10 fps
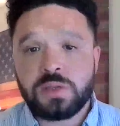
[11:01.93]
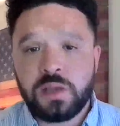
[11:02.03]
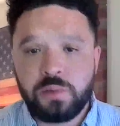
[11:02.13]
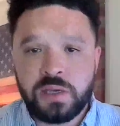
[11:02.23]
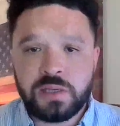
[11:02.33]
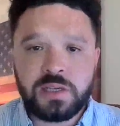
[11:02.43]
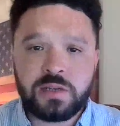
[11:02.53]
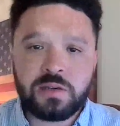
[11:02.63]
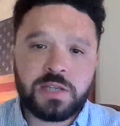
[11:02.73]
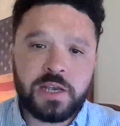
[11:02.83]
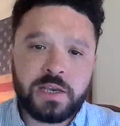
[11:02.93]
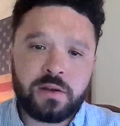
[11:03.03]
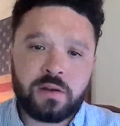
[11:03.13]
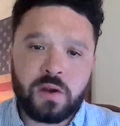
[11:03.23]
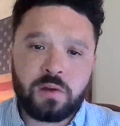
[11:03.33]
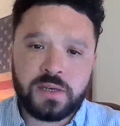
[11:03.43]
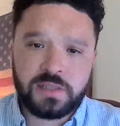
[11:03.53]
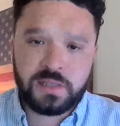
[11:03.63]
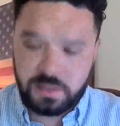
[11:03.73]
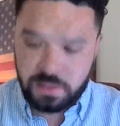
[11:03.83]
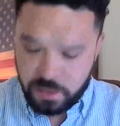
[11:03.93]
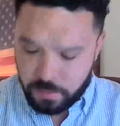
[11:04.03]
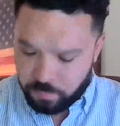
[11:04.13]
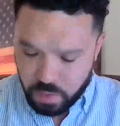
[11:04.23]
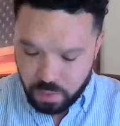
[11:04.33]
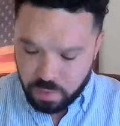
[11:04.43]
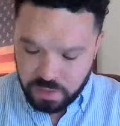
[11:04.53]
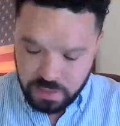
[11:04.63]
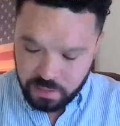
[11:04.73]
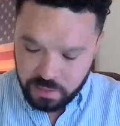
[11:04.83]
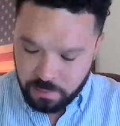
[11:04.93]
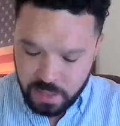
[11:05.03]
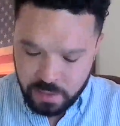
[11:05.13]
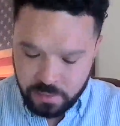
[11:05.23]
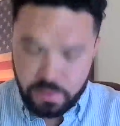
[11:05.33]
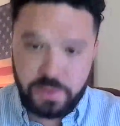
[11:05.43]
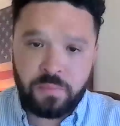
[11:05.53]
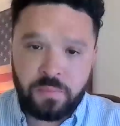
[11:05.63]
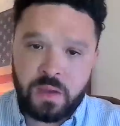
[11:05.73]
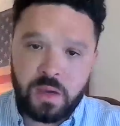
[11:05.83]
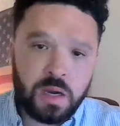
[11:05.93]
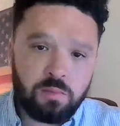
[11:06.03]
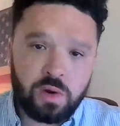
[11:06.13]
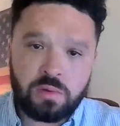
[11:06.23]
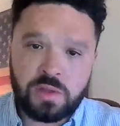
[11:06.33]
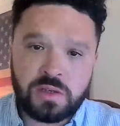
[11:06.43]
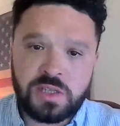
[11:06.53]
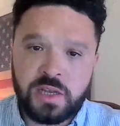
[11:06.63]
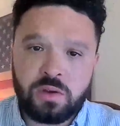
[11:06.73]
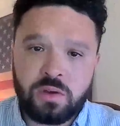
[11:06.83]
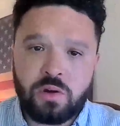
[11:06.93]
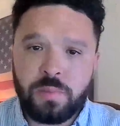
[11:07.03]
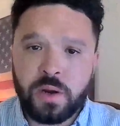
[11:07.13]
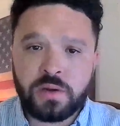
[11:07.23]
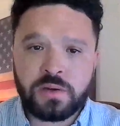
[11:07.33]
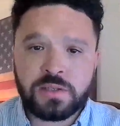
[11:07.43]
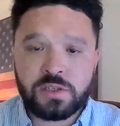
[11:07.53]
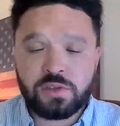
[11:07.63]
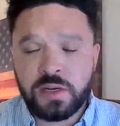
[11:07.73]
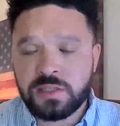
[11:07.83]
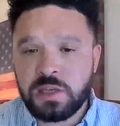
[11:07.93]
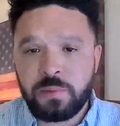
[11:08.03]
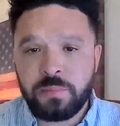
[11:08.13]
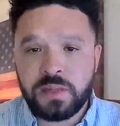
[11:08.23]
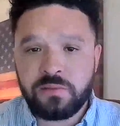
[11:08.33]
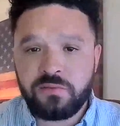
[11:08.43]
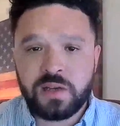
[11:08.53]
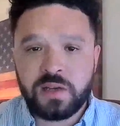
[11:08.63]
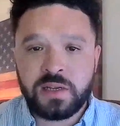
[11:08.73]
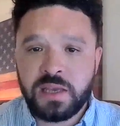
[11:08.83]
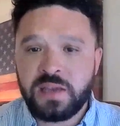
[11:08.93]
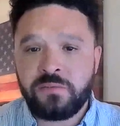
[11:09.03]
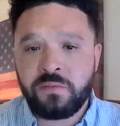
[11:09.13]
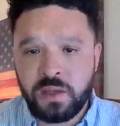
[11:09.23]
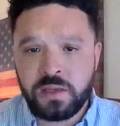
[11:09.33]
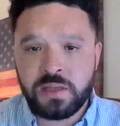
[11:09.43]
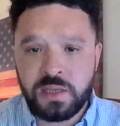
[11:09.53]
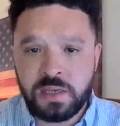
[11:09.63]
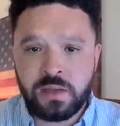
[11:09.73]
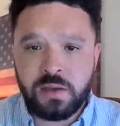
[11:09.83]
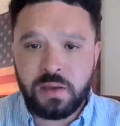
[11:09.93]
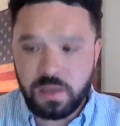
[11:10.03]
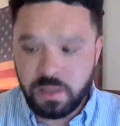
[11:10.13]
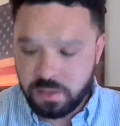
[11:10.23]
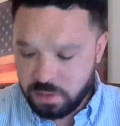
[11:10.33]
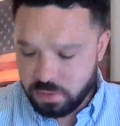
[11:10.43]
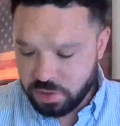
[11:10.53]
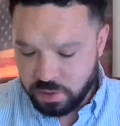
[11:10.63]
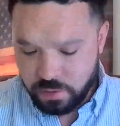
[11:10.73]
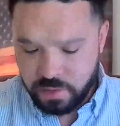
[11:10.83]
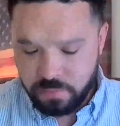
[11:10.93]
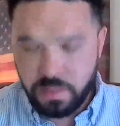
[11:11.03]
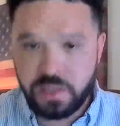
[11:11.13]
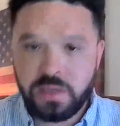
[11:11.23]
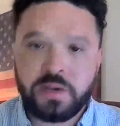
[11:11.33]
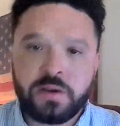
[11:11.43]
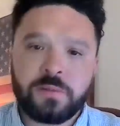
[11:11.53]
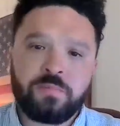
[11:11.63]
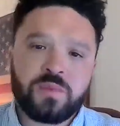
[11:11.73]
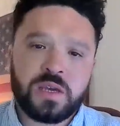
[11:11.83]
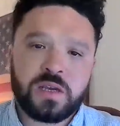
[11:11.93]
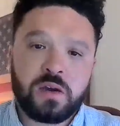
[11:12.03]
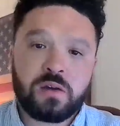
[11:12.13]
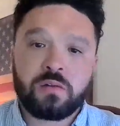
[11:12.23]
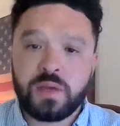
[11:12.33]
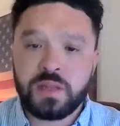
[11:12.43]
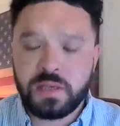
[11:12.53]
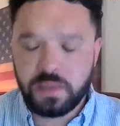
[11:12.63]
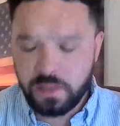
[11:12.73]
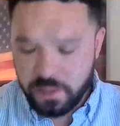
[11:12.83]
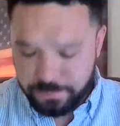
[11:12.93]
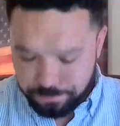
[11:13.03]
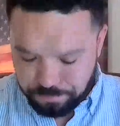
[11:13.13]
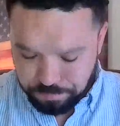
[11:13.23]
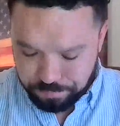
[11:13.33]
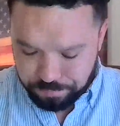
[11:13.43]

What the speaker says: so that we continue to take care of our residents. So we'll continue to monitor it, work with our state and local partners to try to supplement the funding if indeed Social Security and Medicare get cut or when they get cut.